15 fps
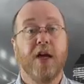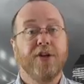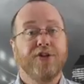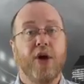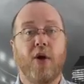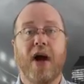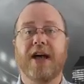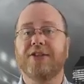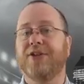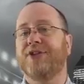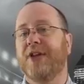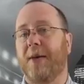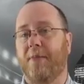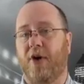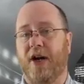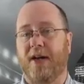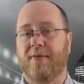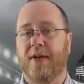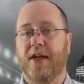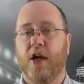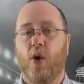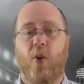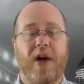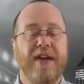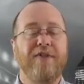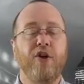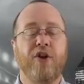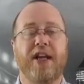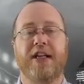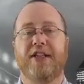So as a summary, whenever
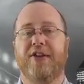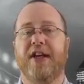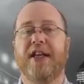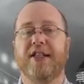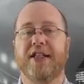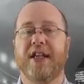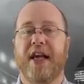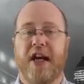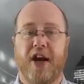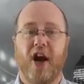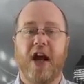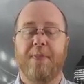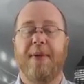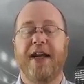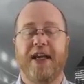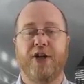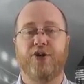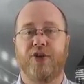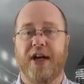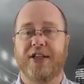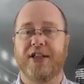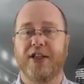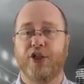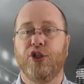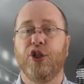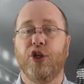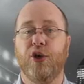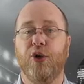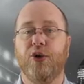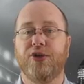you connect to the internet, an IP address is
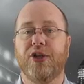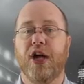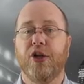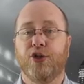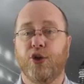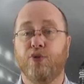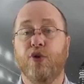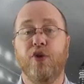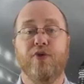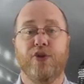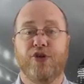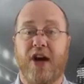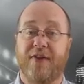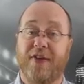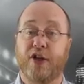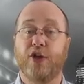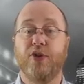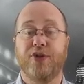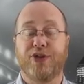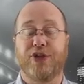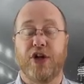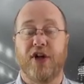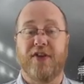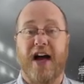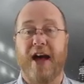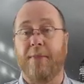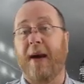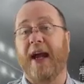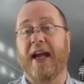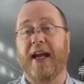used to route the traffic to the server
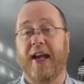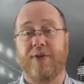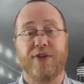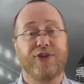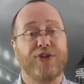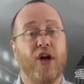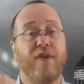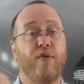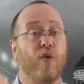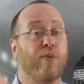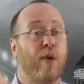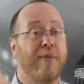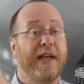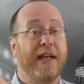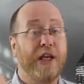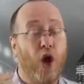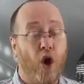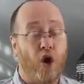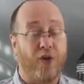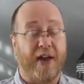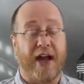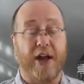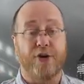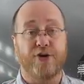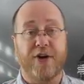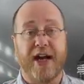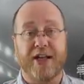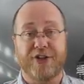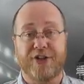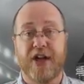and back again. The server will probably log that
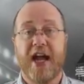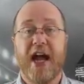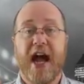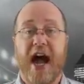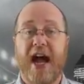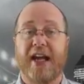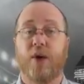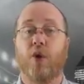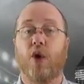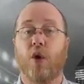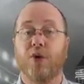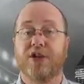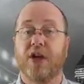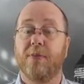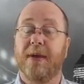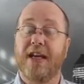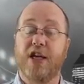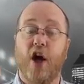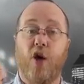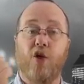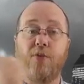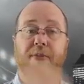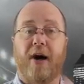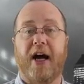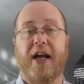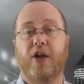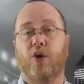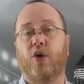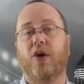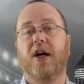address and it will also be known by
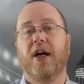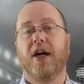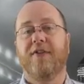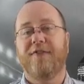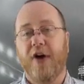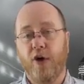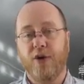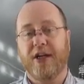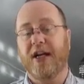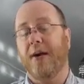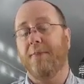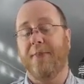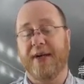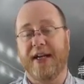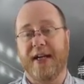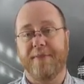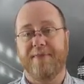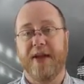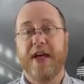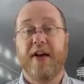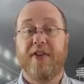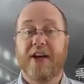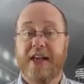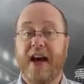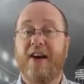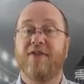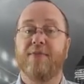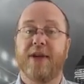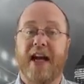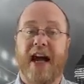your phone company. The
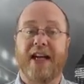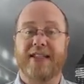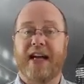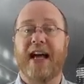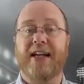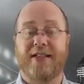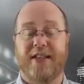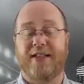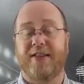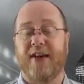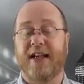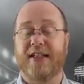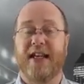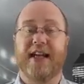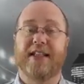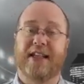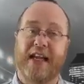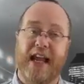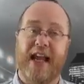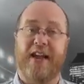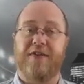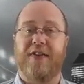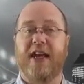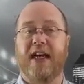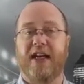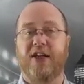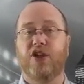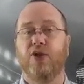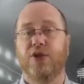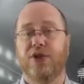government has access to that data if
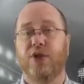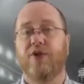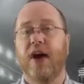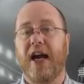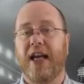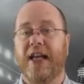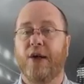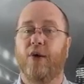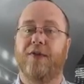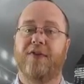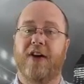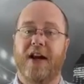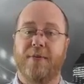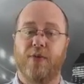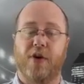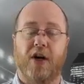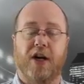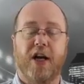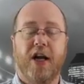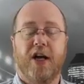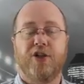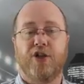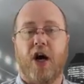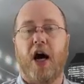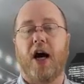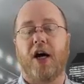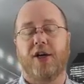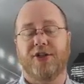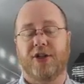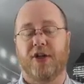it uses the right legal framework to
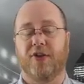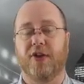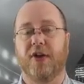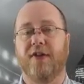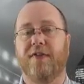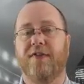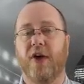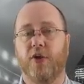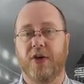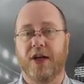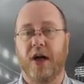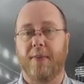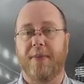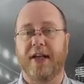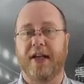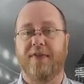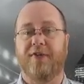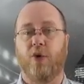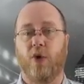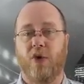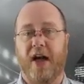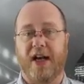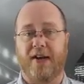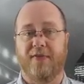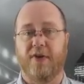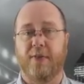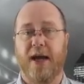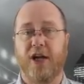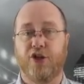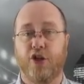ask the phone company for that
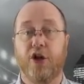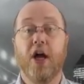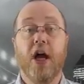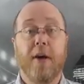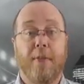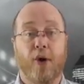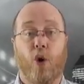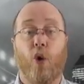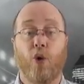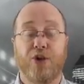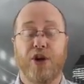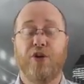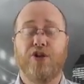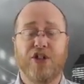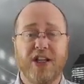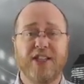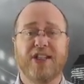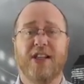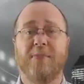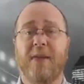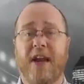information, but also just the